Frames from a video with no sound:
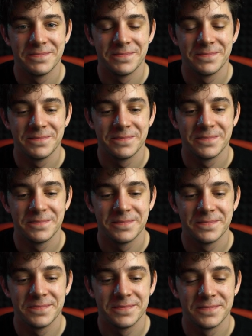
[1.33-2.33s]

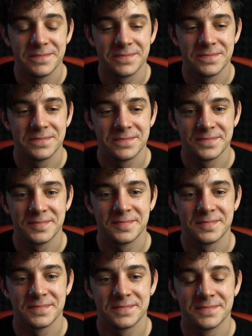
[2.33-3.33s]

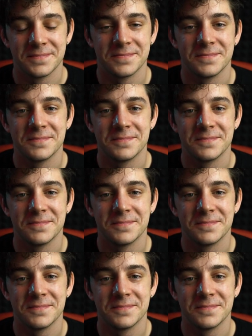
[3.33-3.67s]
Nothing is said.